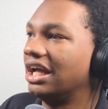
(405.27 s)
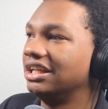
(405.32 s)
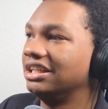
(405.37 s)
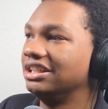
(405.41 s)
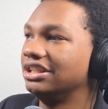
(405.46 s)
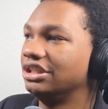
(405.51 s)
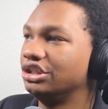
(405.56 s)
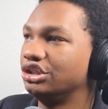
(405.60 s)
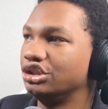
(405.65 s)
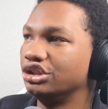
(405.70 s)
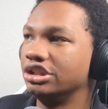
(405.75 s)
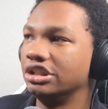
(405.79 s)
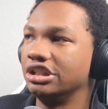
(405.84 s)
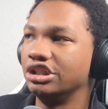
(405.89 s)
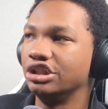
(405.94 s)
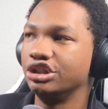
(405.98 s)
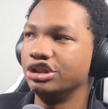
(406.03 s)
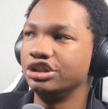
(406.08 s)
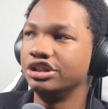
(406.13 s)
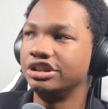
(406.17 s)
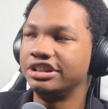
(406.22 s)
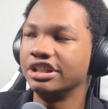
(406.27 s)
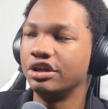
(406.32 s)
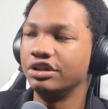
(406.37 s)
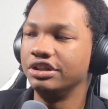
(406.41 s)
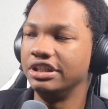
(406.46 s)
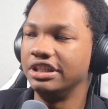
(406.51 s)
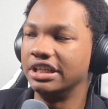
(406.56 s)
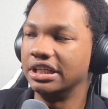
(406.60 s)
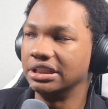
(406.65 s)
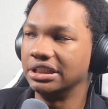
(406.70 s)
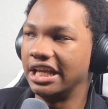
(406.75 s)
You still
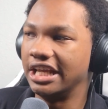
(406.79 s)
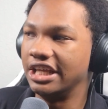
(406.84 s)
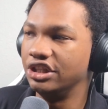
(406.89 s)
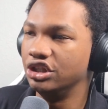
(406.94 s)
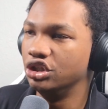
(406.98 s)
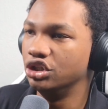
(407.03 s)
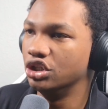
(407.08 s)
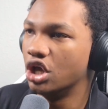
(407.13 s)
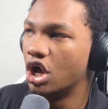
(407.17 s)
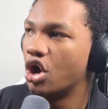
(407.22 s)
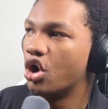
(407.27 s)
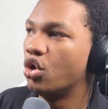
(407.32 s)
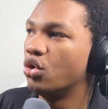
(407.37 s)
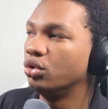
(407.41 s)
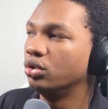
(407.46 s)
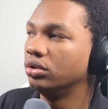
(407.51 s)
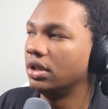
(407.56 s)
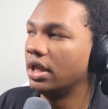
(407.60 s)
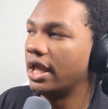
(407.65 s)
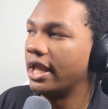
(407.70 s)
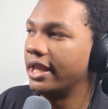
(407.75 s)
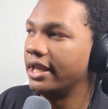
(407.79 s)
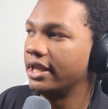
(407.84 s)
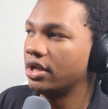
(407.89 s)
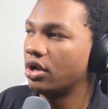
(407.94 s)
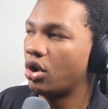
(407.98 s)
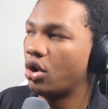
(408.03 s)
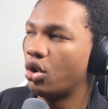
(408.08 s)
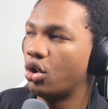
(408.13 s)
need to like know like